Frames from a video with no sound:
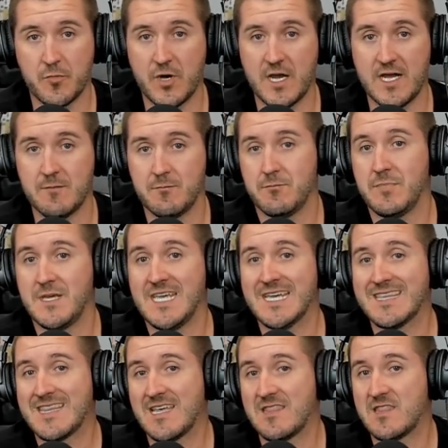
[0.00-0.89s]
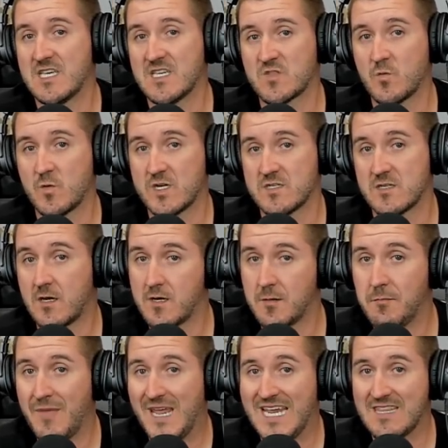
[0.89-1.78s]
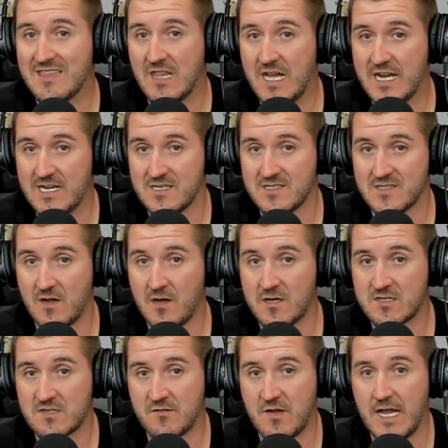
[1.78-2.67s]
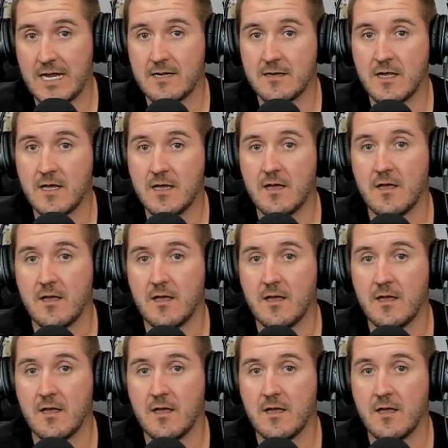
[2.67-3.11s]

But being that this one is on a mainline exhaust fan,